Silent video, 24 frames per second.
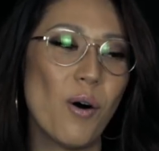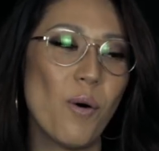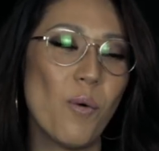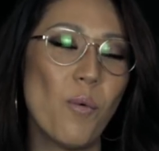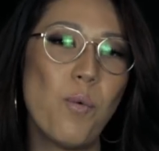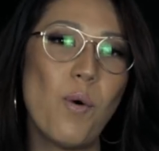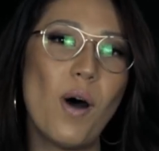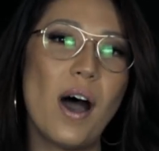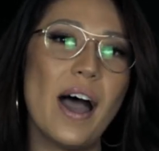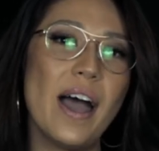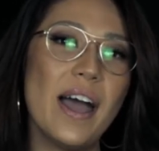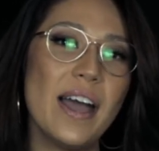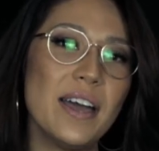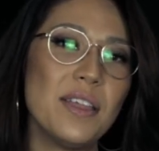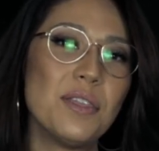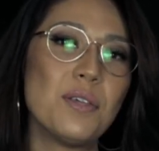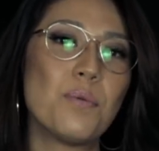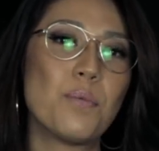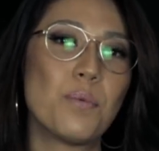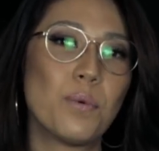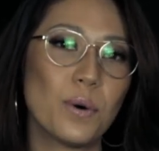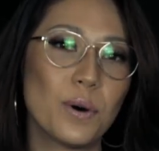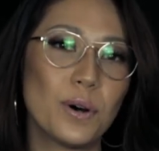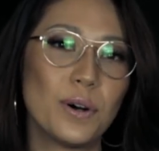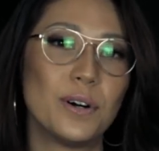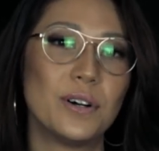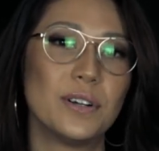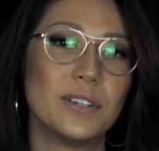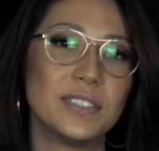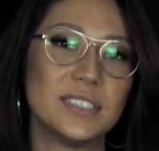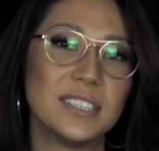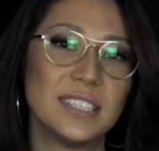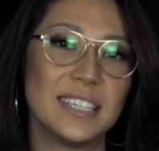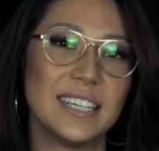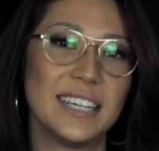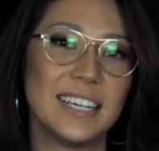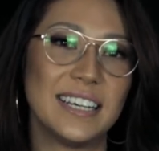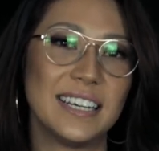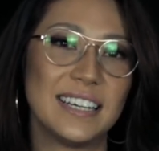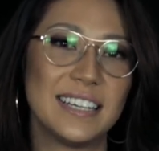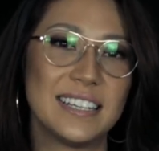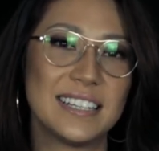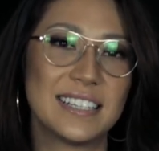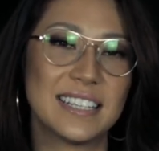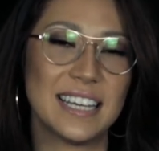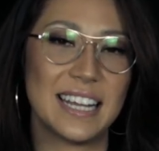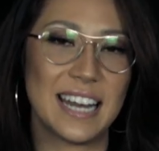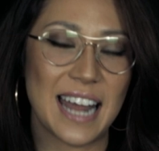why in the world
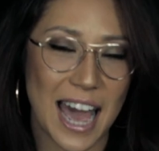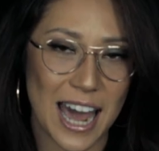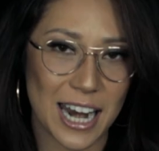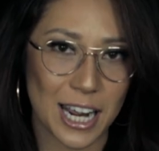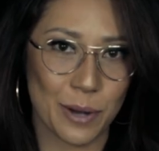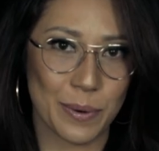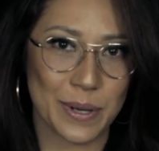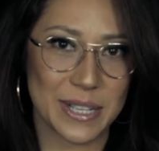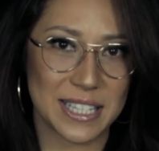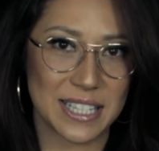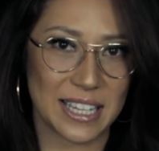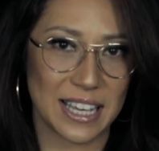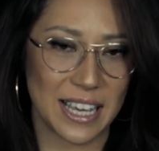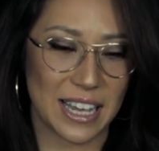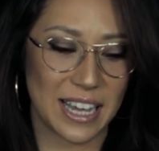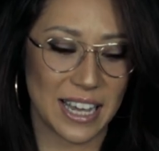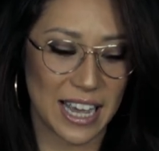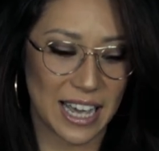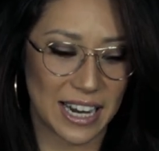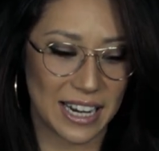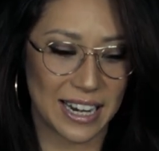is inadequacy